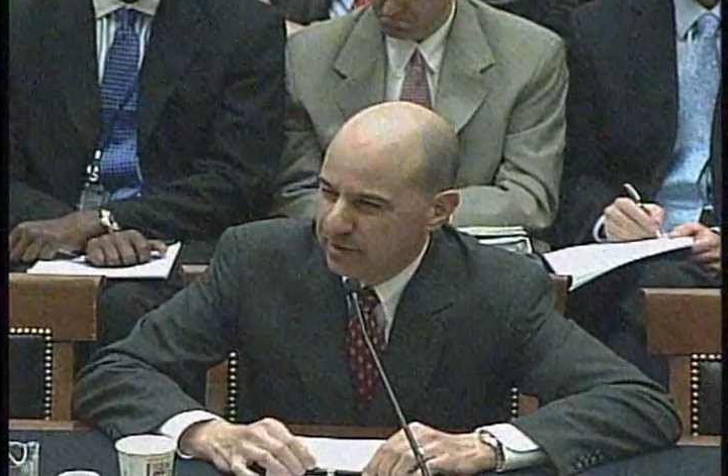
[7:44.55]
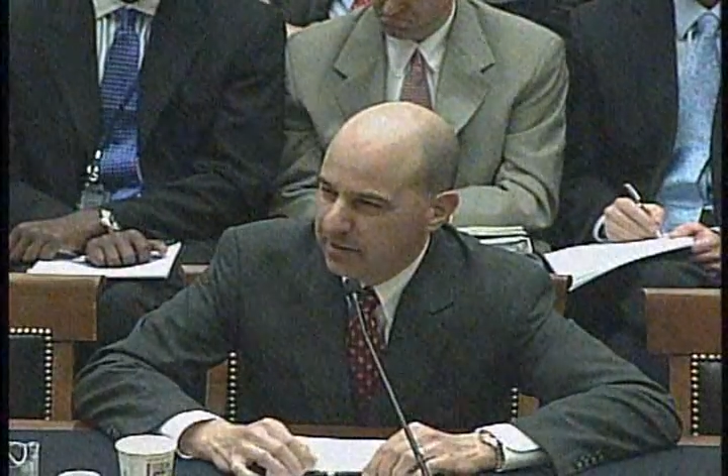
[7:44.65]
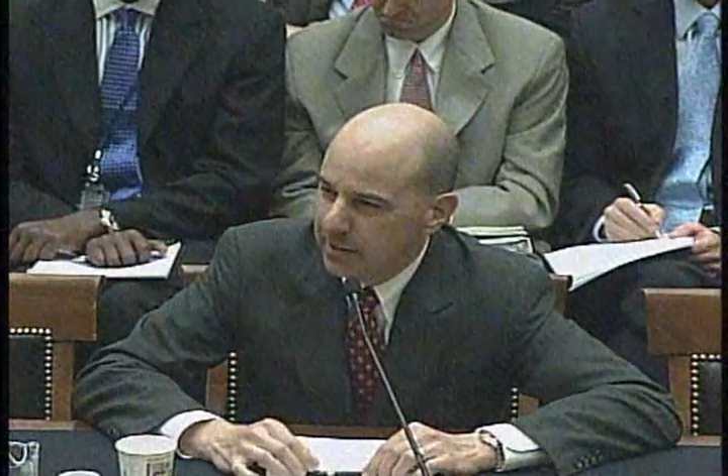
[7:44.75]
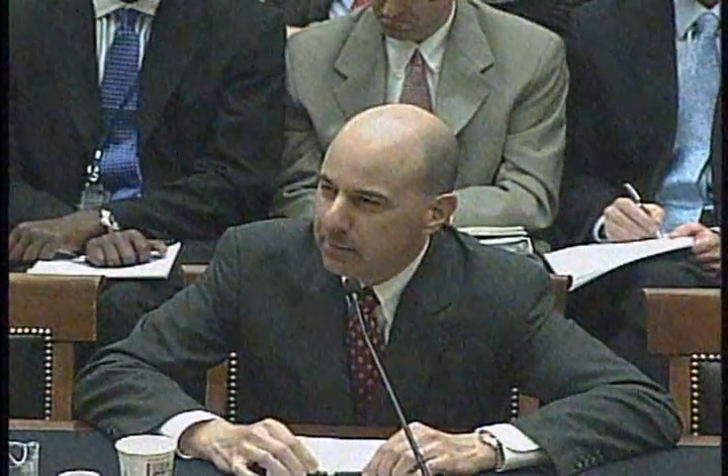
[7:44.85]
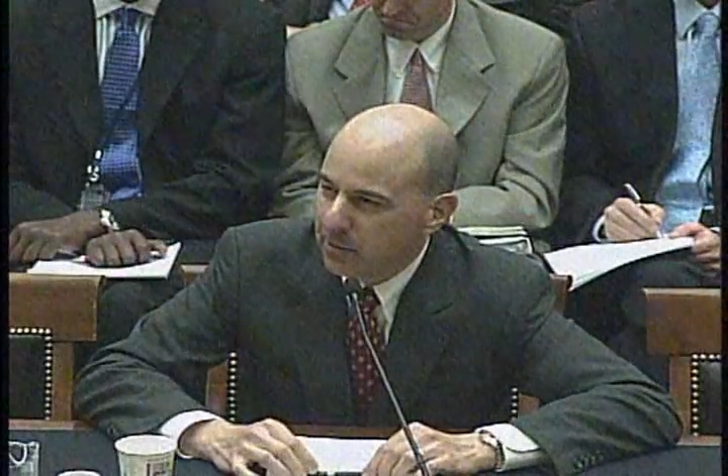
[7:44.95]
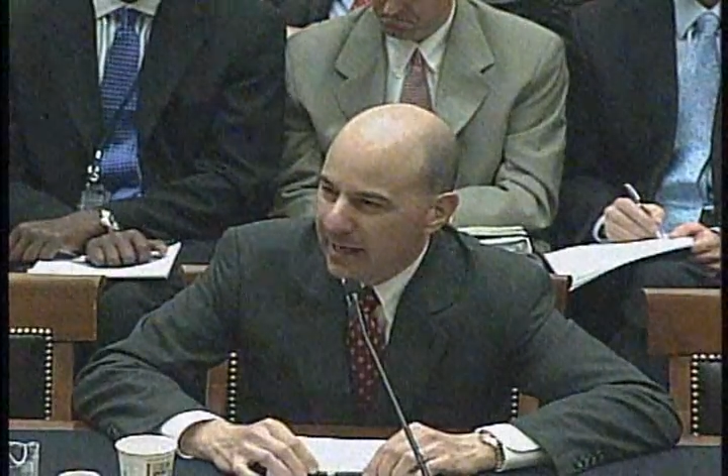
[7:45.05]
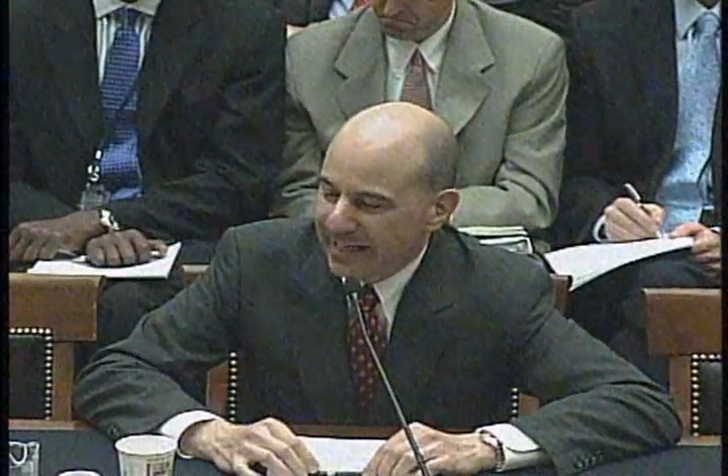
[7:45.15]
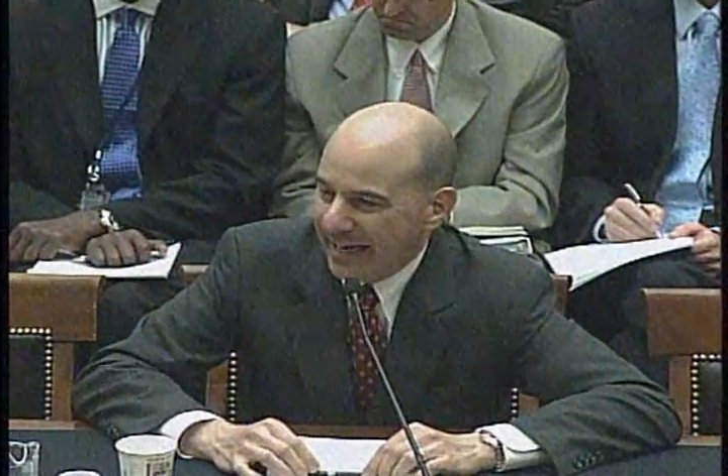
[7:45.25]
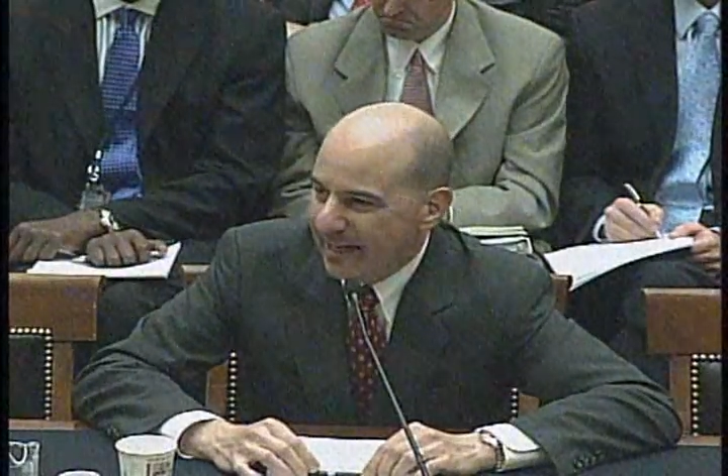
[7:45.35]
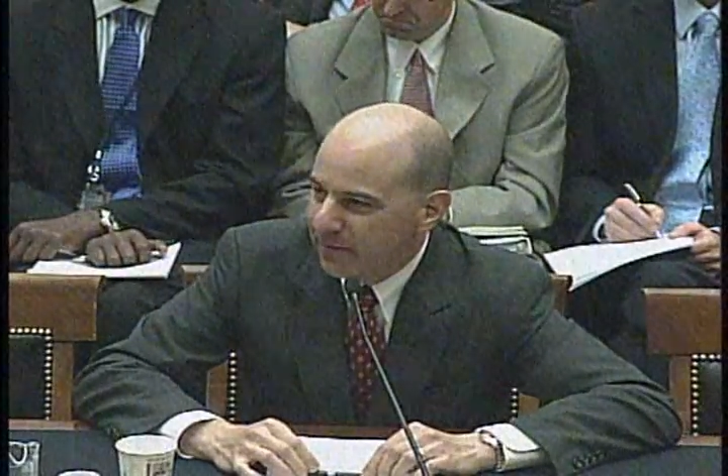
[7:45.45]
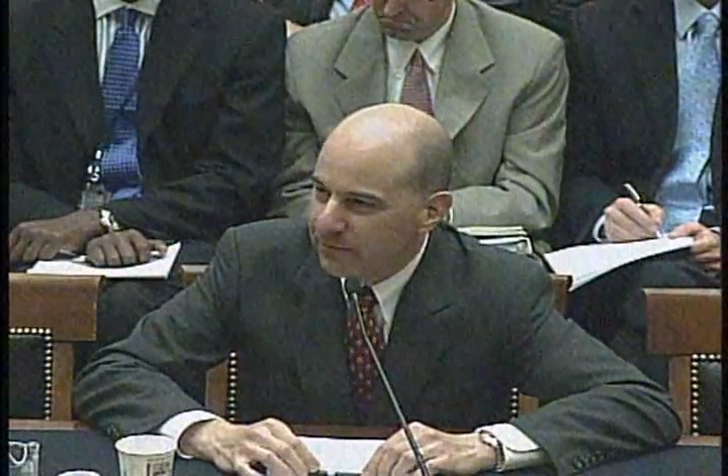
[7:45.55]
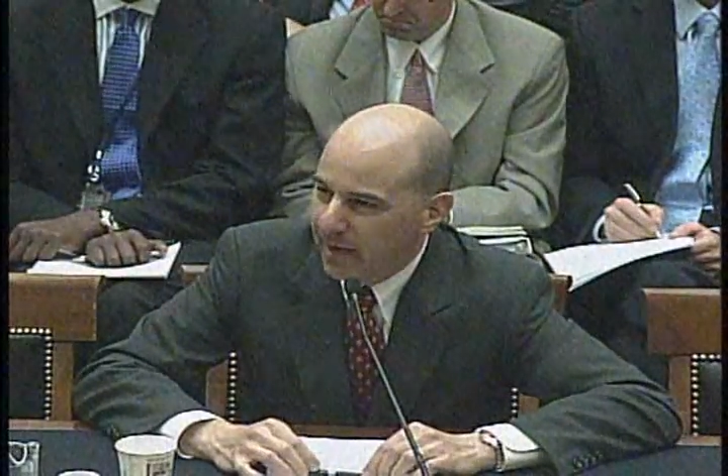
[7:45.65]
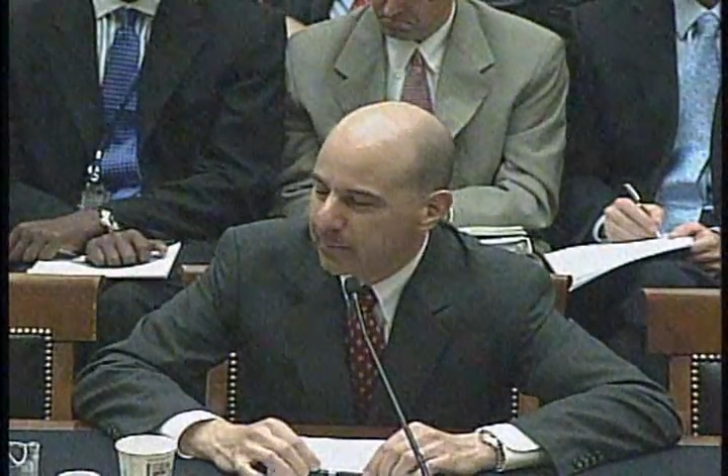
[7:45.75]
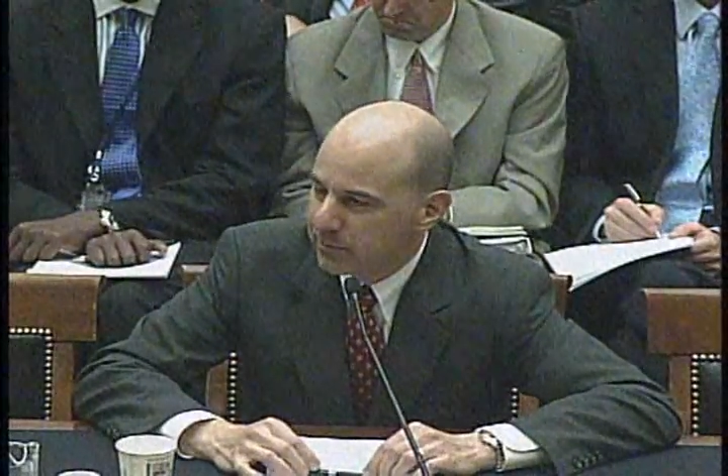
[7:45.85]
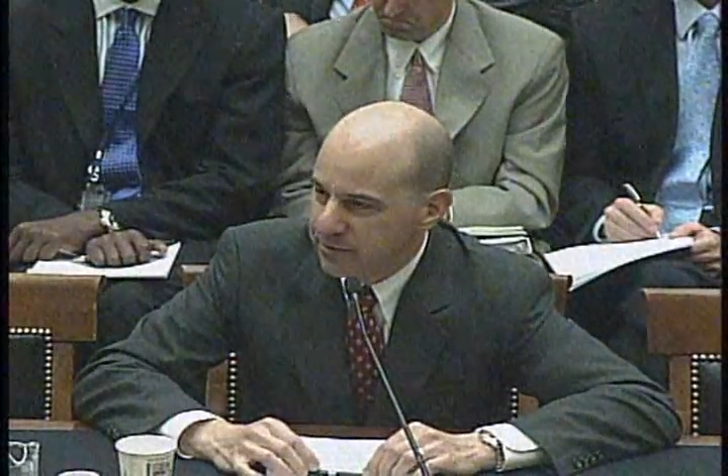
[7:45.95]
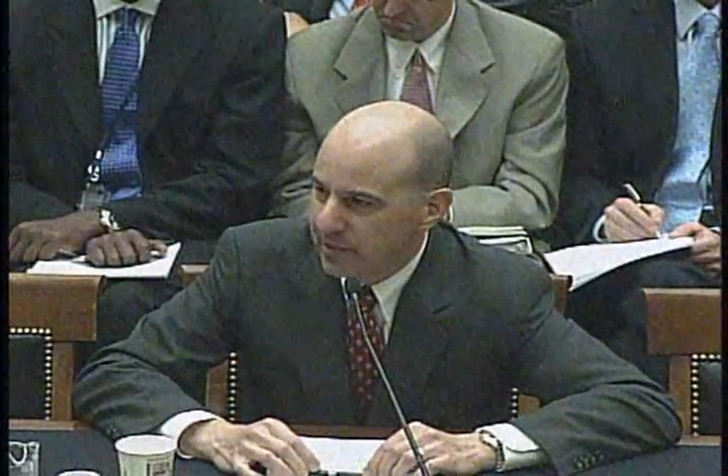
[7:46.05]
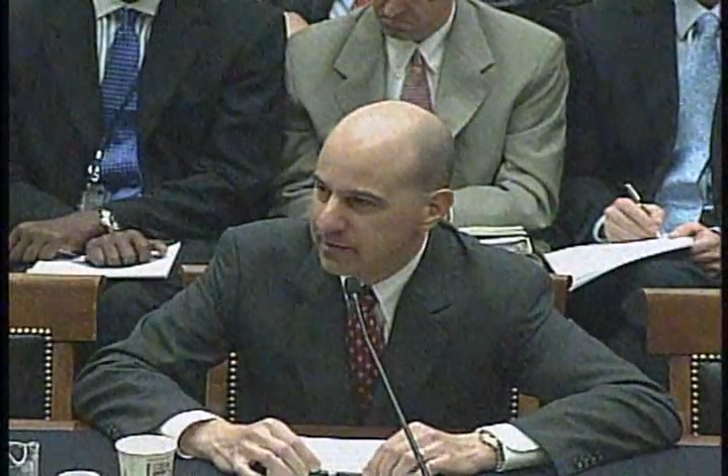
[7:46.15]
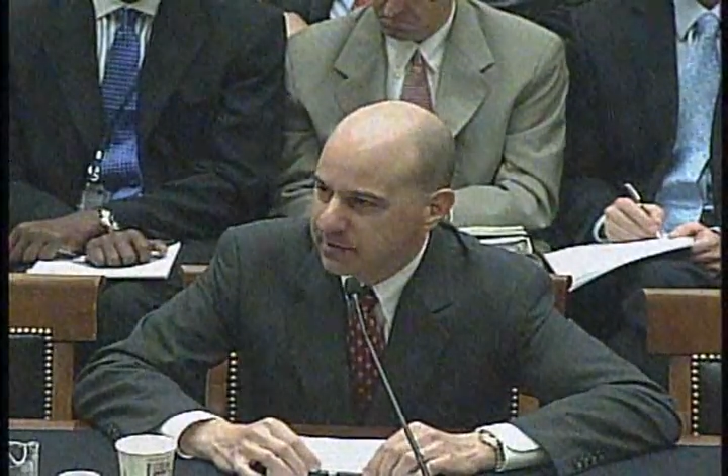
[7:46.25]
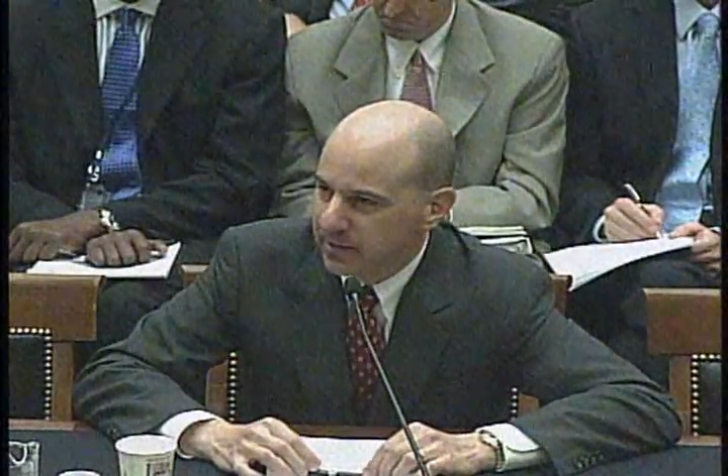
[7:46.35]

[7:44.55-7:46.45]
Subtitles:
And a number like 85% is